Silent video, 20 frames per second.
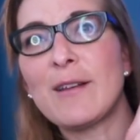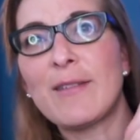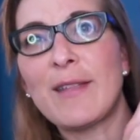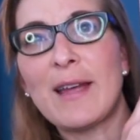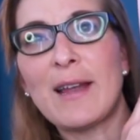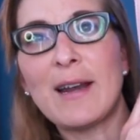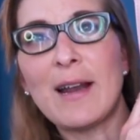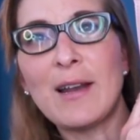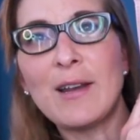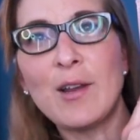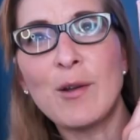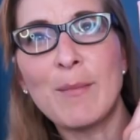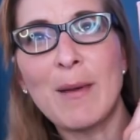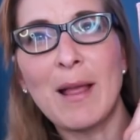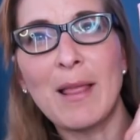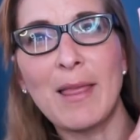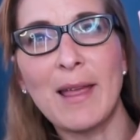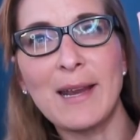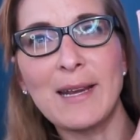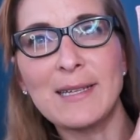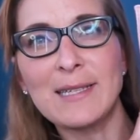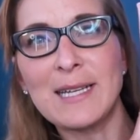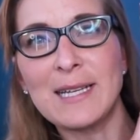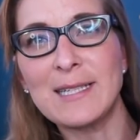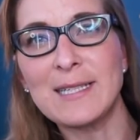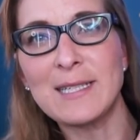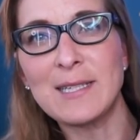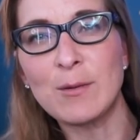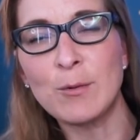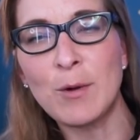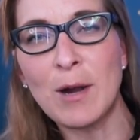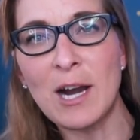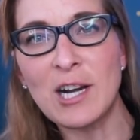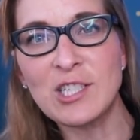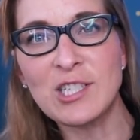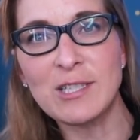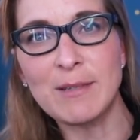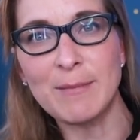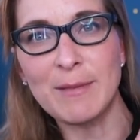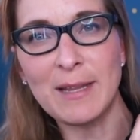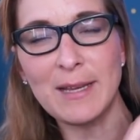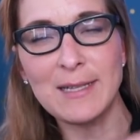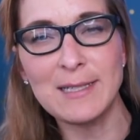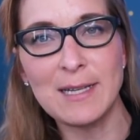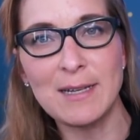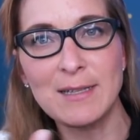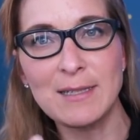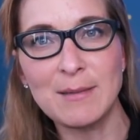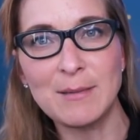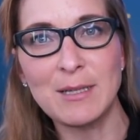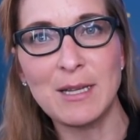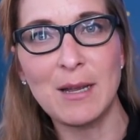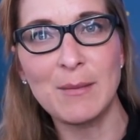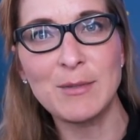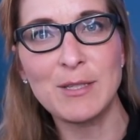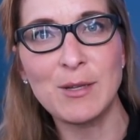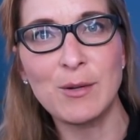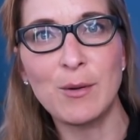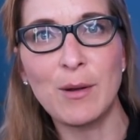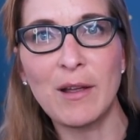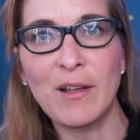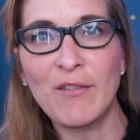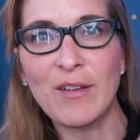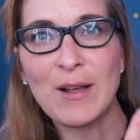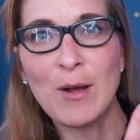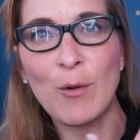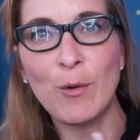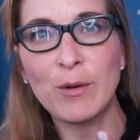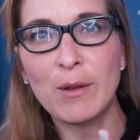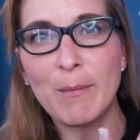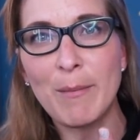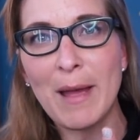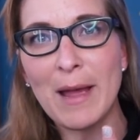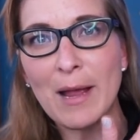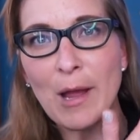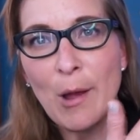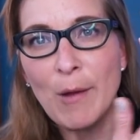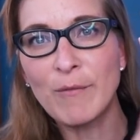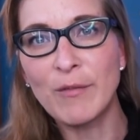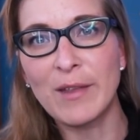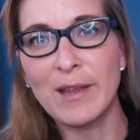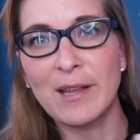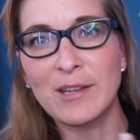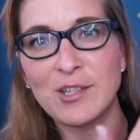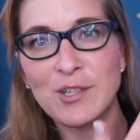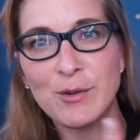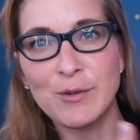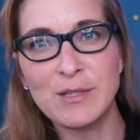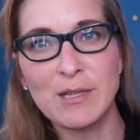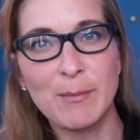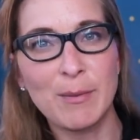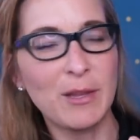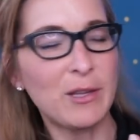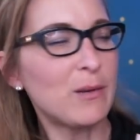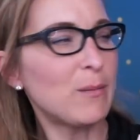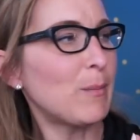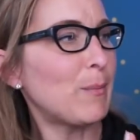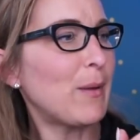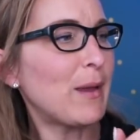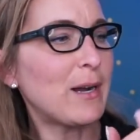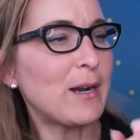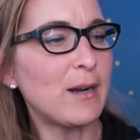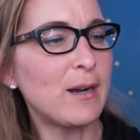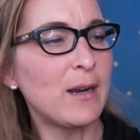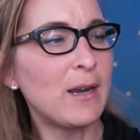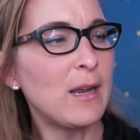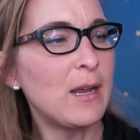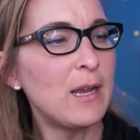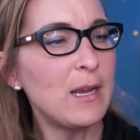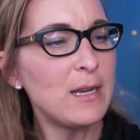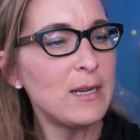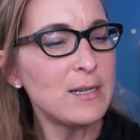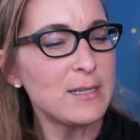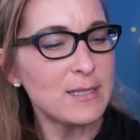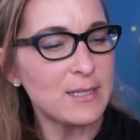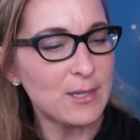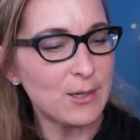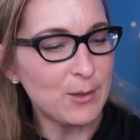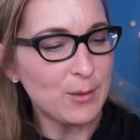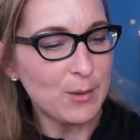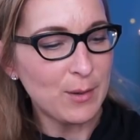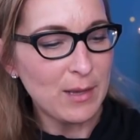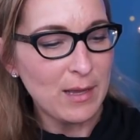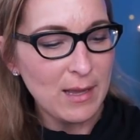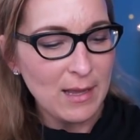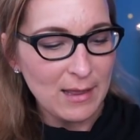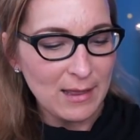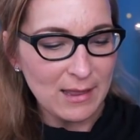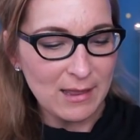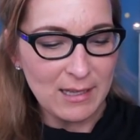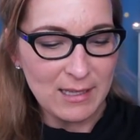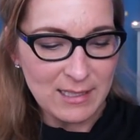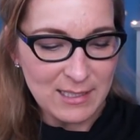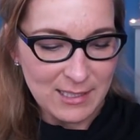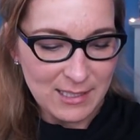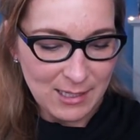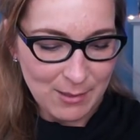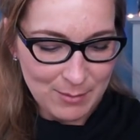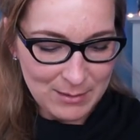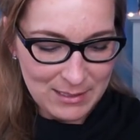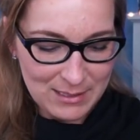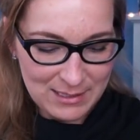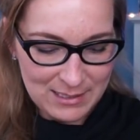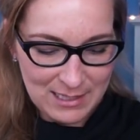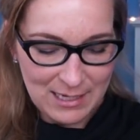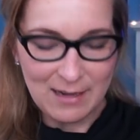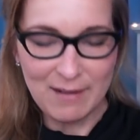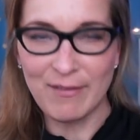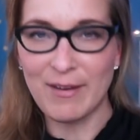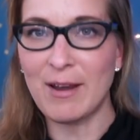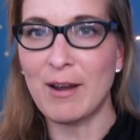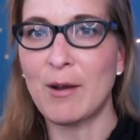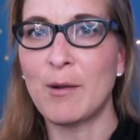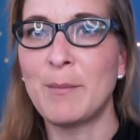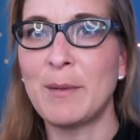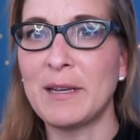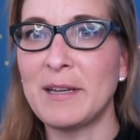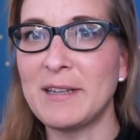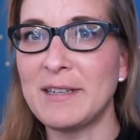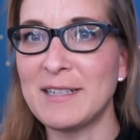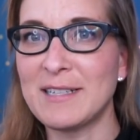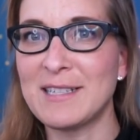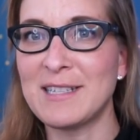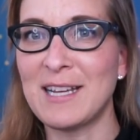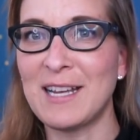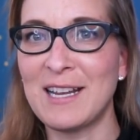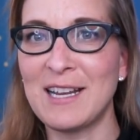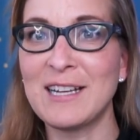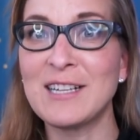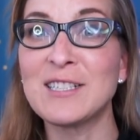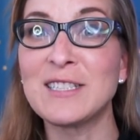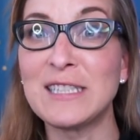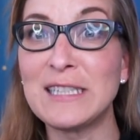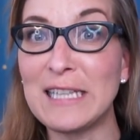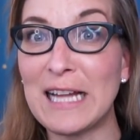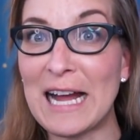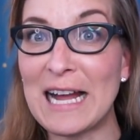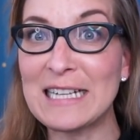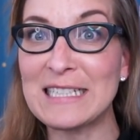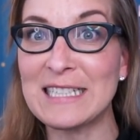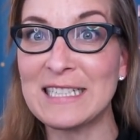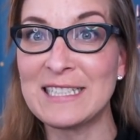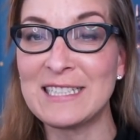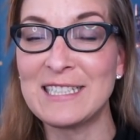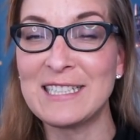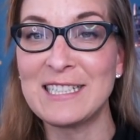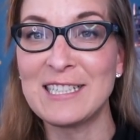all that. I know my light tends to wash some things out sometimes, so if I hold it back, hopefully it shows up a little bit better. So let's see what's inside of here. Oh my goodness, there's a lot.